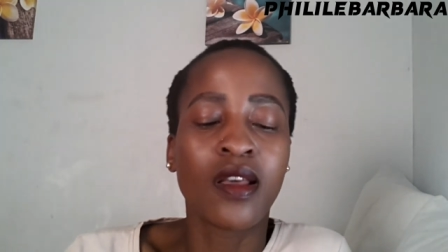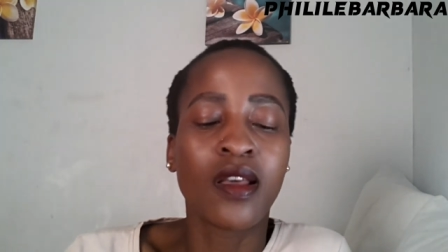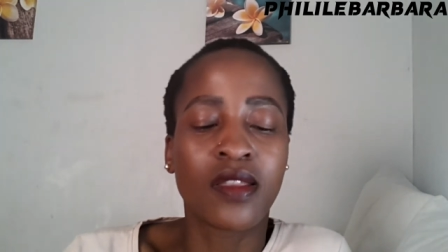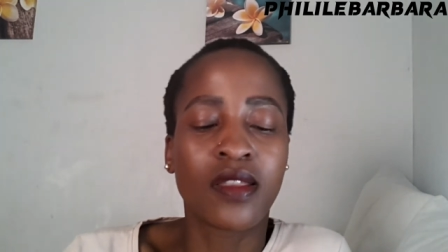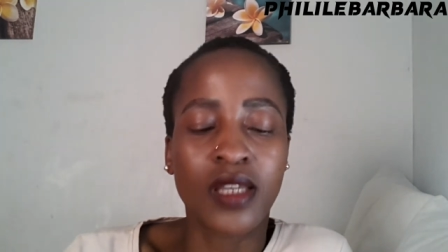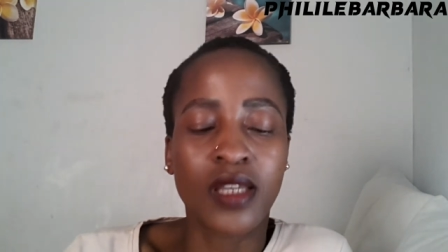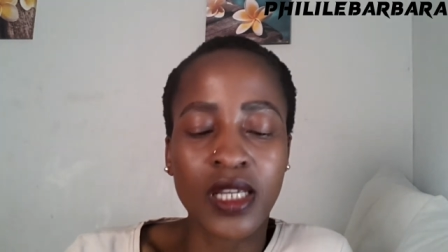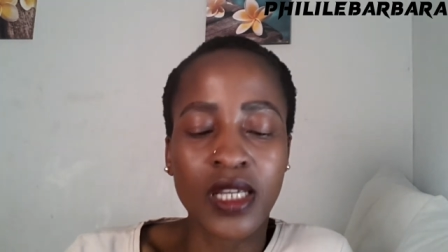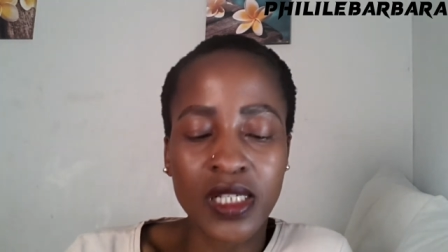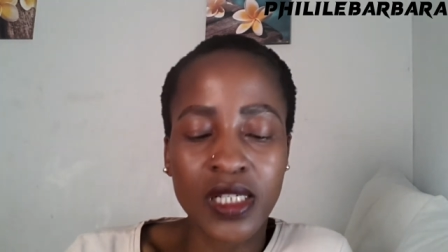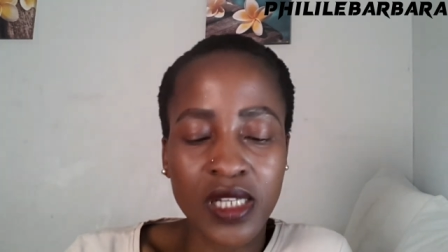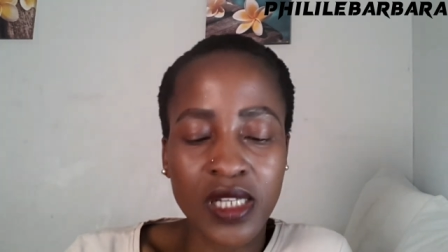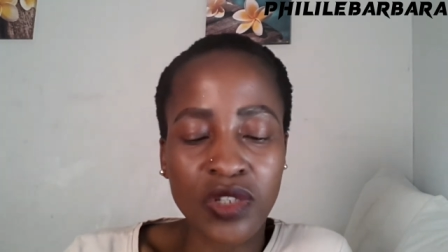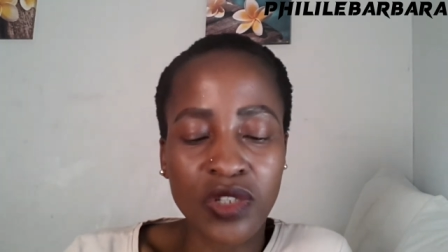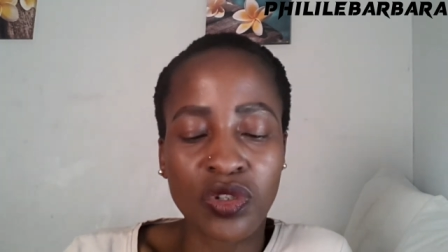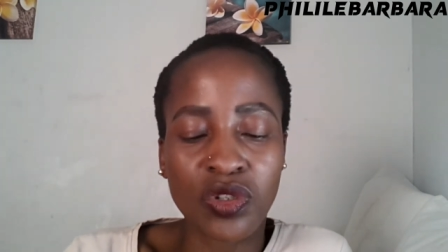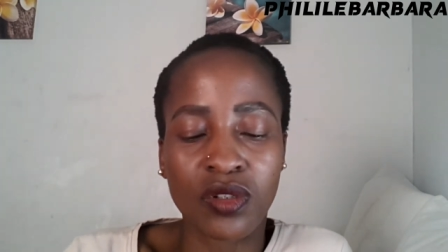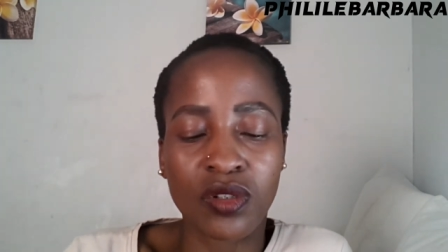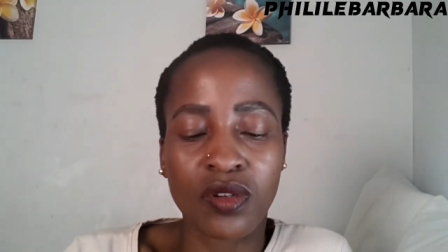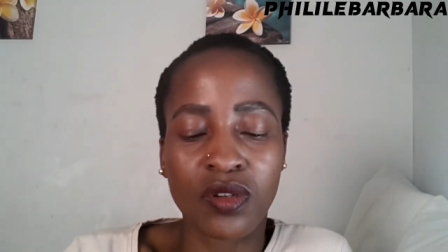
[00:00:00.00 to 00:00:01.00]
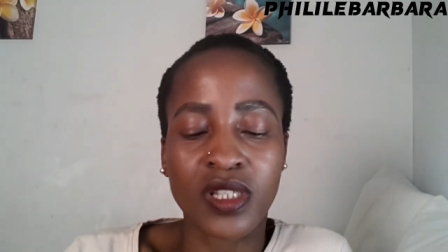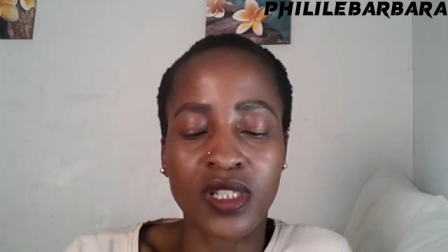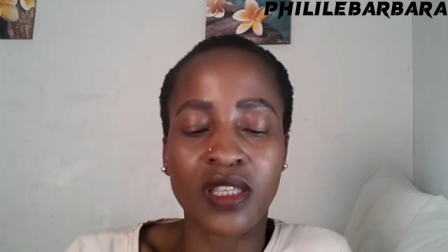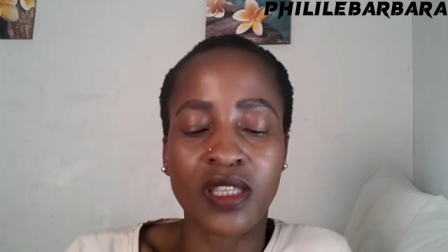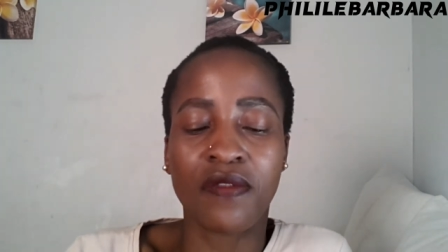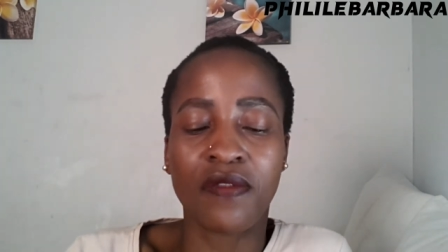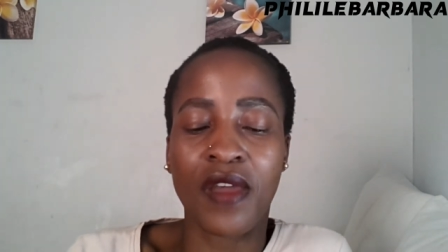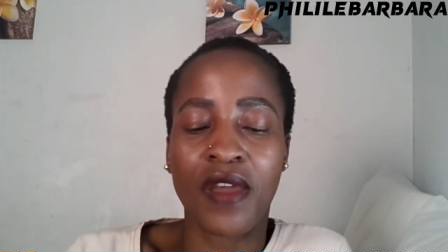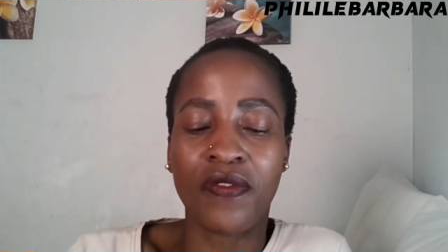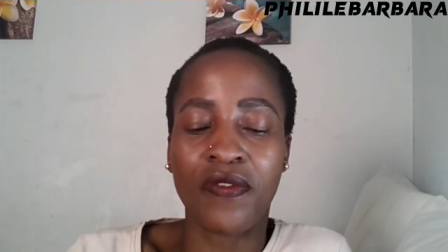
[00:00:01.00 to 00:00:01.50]
the actress should not
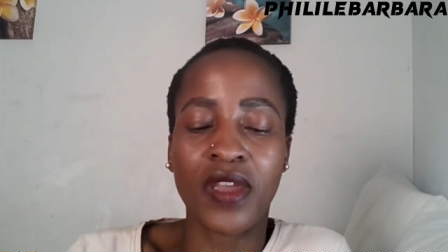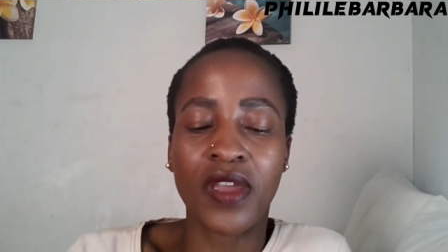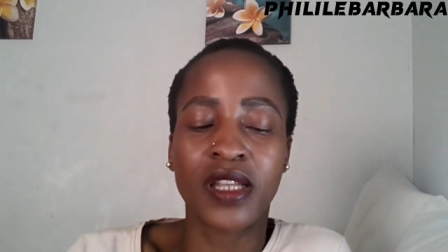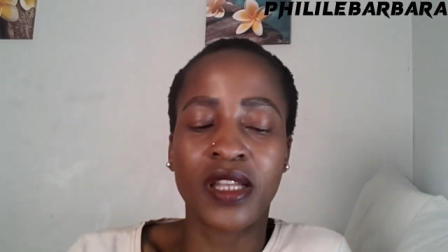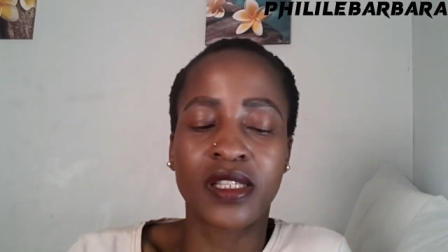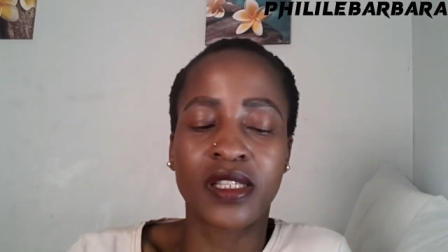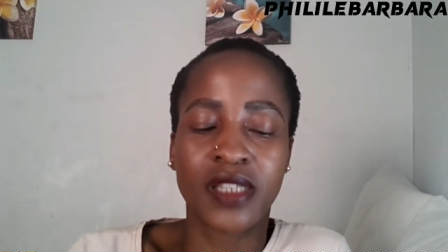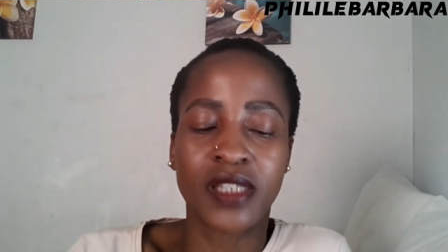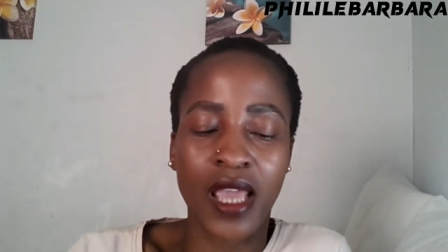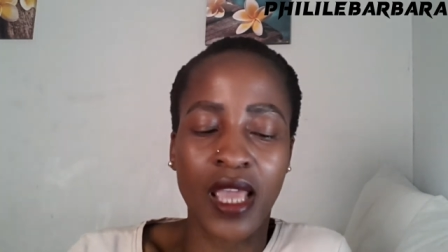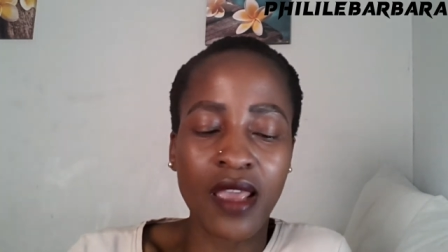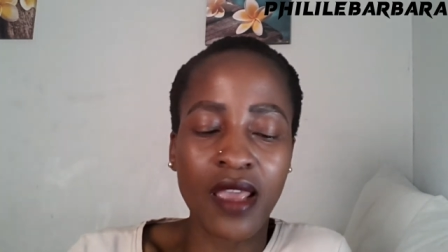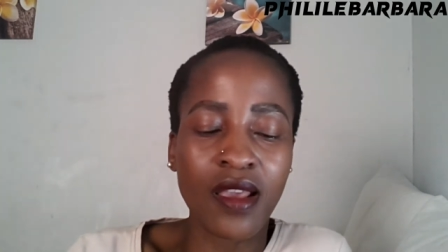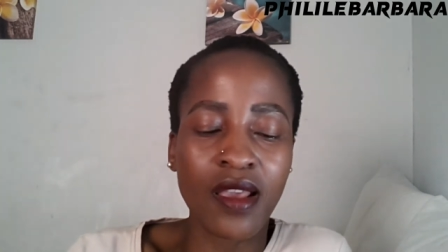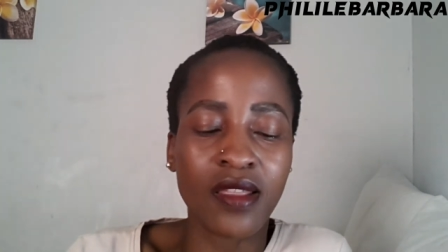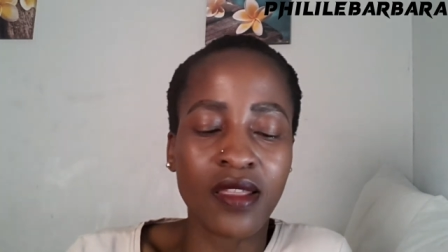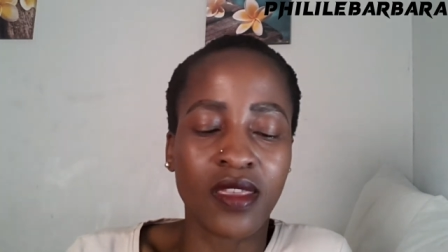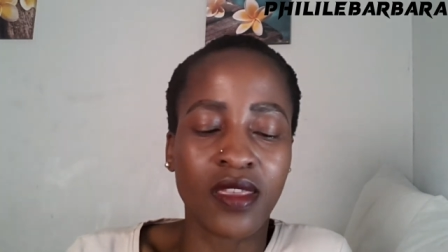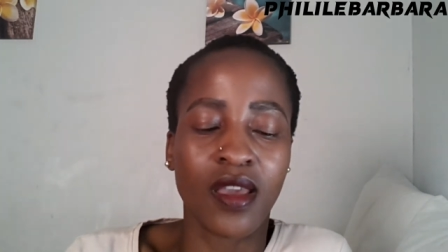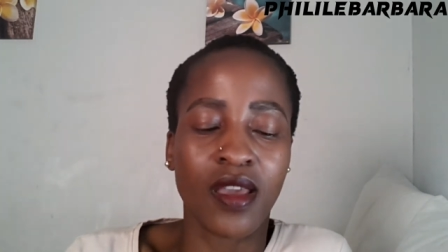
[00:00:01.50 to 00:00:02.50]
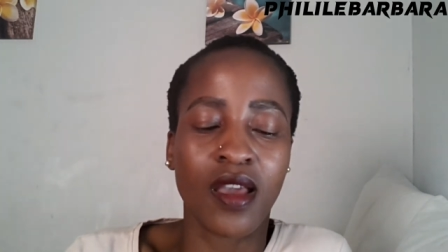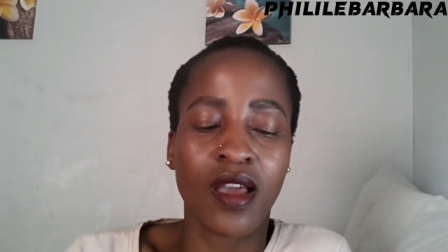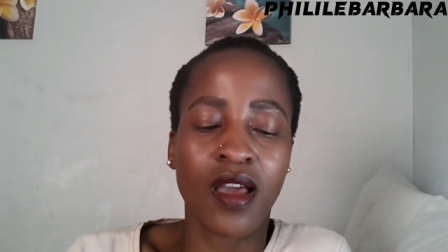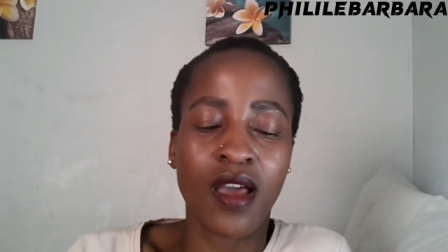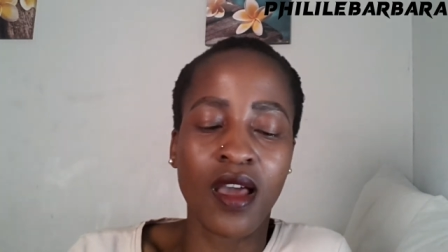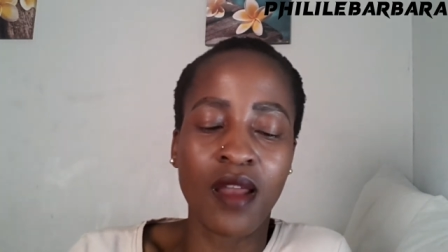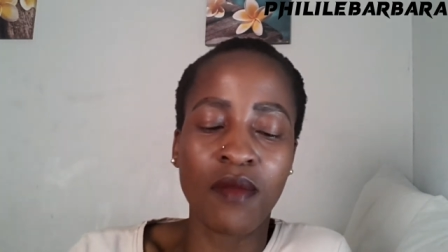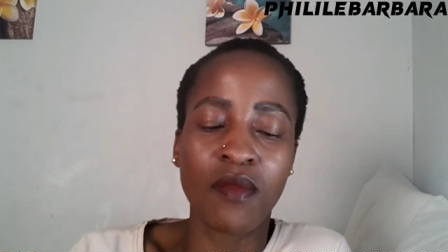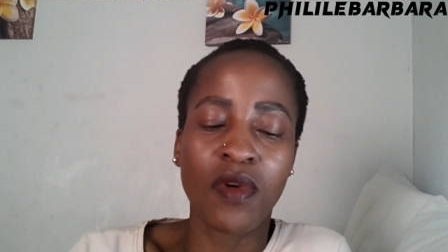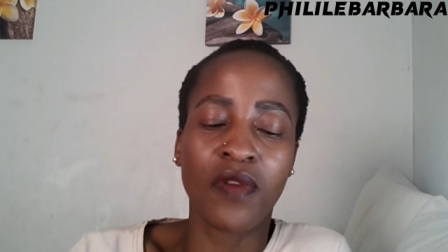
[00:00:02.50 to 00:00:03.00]
survive a day at the
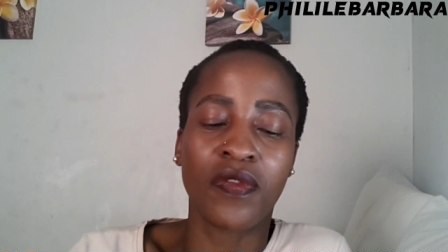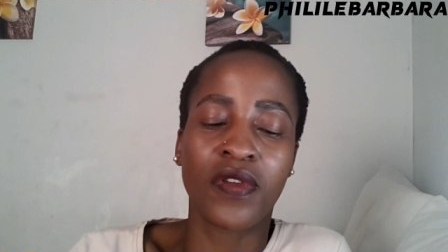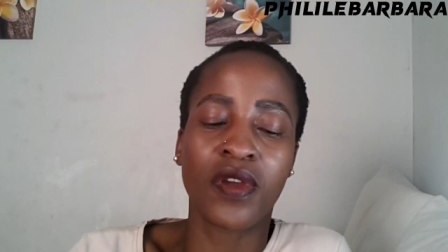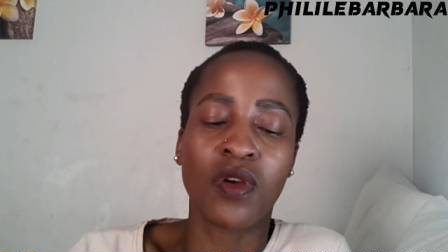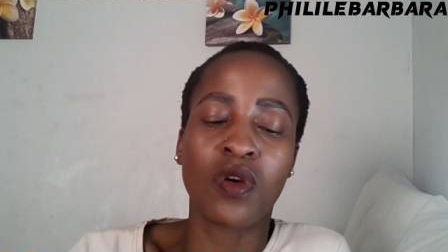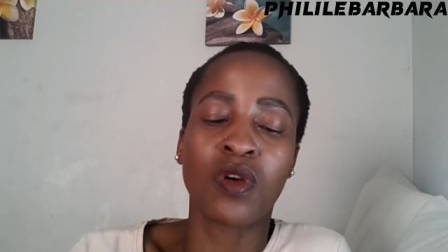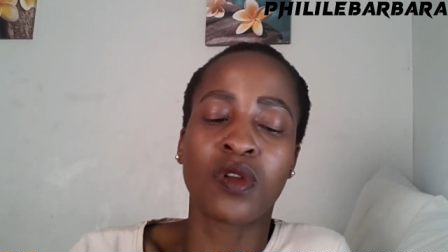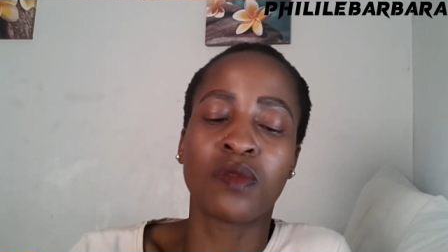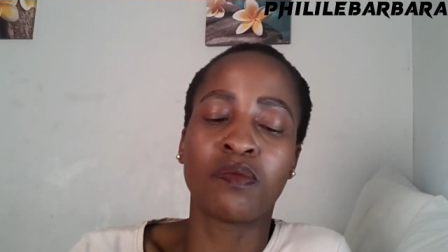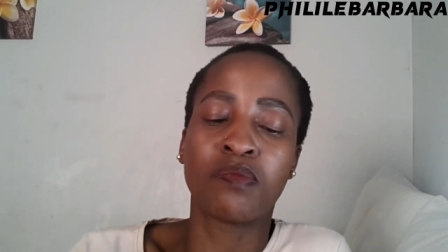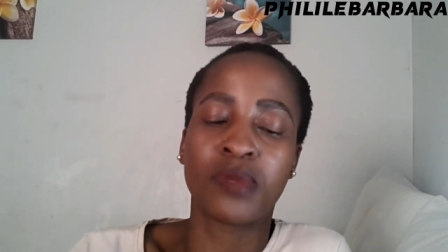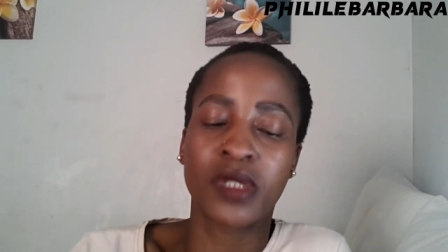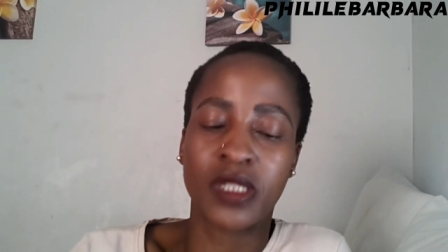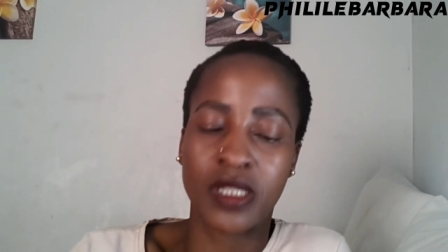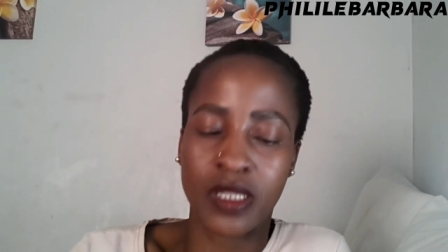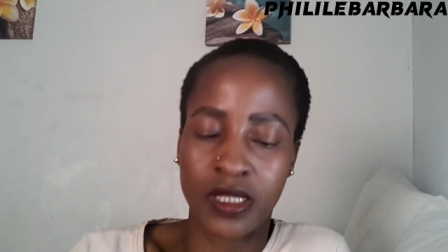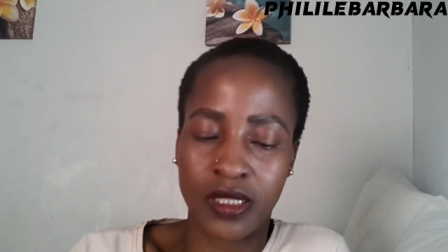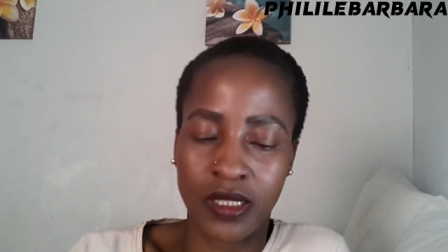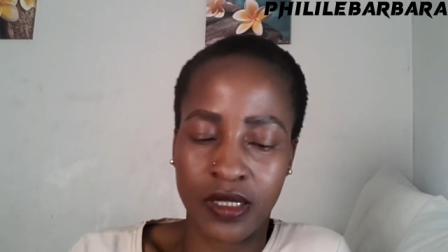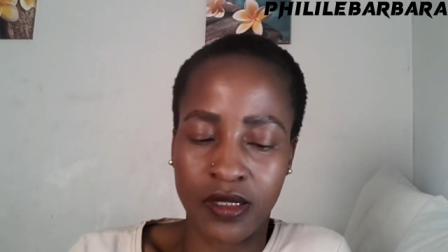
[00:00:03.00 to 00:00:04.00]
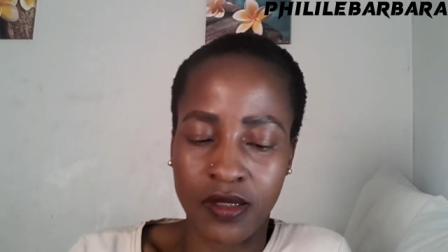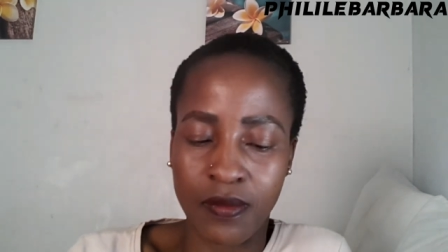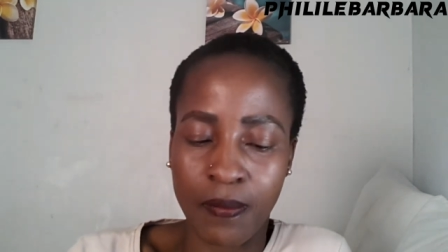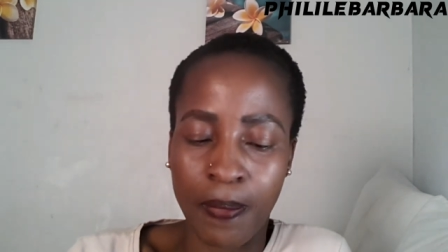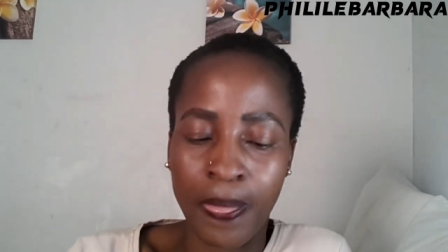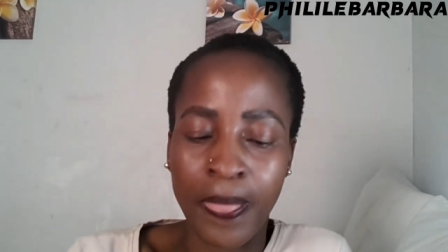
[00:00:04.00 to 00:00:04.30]
helm of her own businesses,